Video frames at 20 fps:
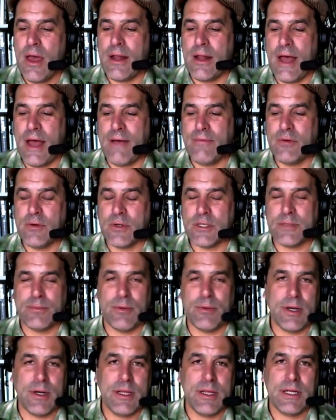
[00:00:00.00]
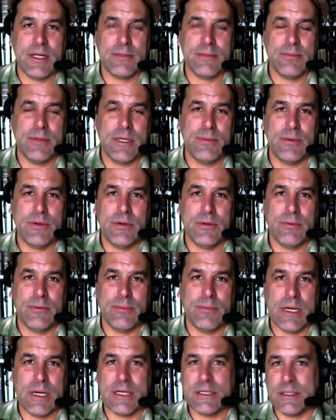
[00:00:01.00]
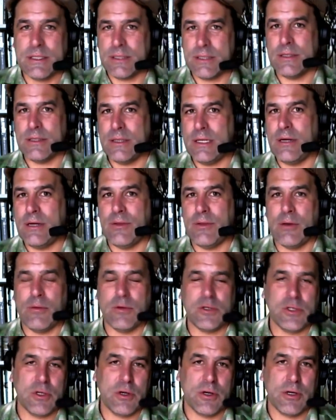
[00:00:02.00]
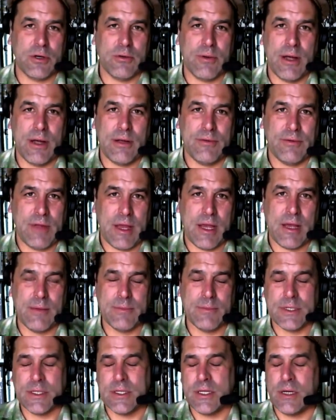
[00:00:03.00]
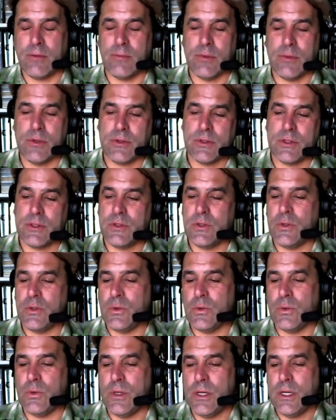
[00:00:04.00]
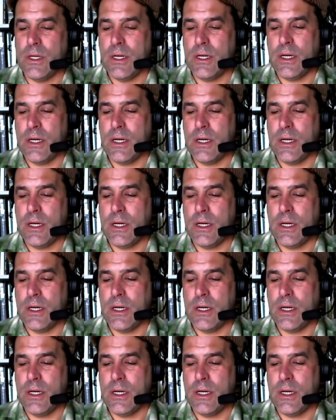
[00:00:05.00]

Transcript: And having to explain that to people, because, you know, they were jerking around names and numbers to,